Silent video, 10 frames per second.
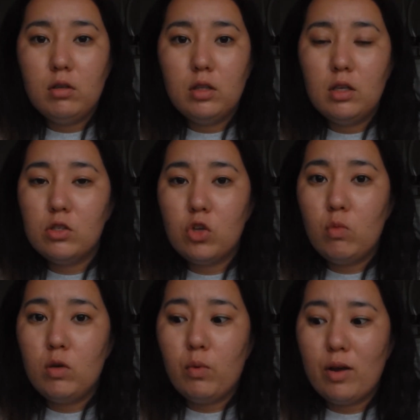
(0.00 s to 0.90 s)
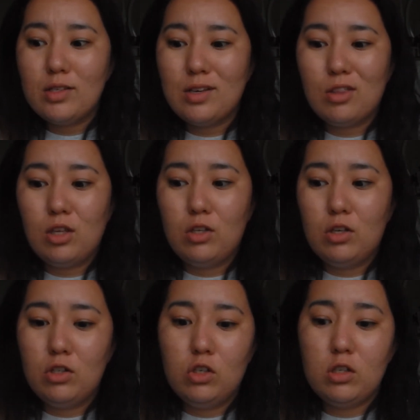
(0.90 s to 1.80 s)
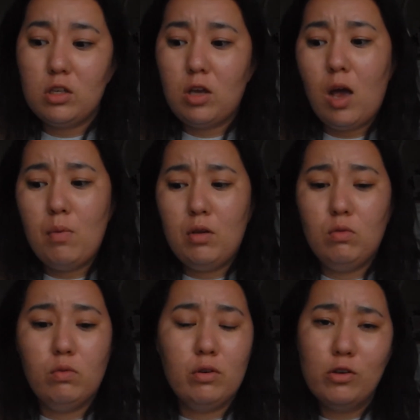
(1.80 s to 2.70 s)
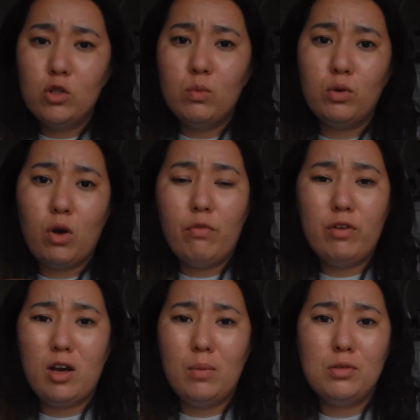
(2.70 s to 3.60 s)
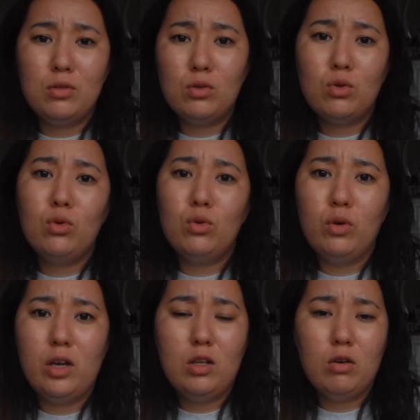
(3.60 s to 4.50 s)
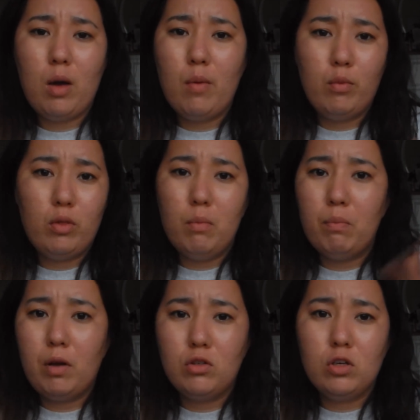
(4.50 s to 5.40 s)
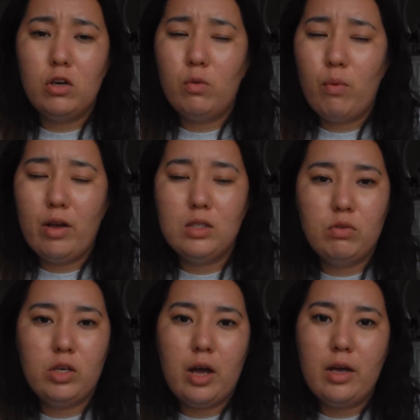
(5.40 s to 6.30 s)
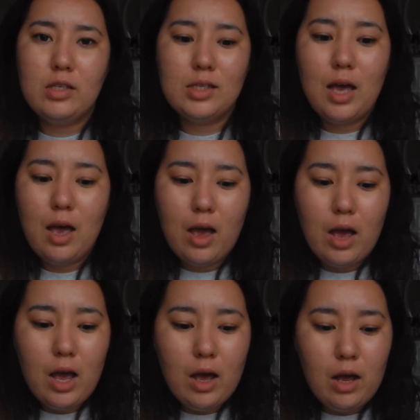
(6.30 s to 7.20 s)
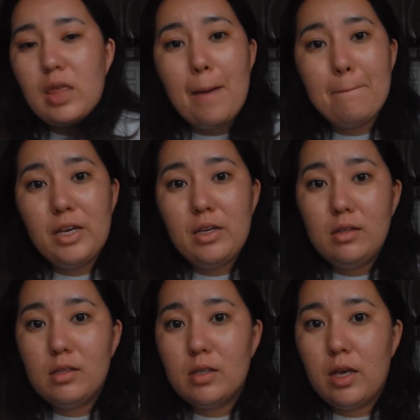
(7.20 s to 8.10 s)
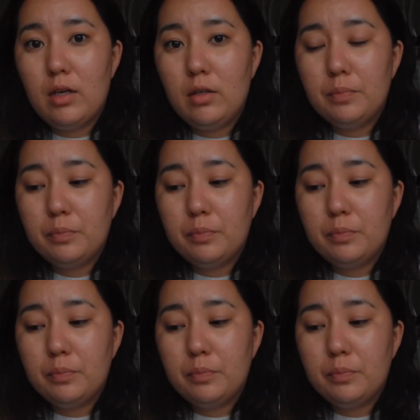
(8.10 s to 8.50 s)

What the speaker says: there's so many brands out there. You can just type in reusable coffee cups into Google and it'll come up with a load of brands for you guys. That being said,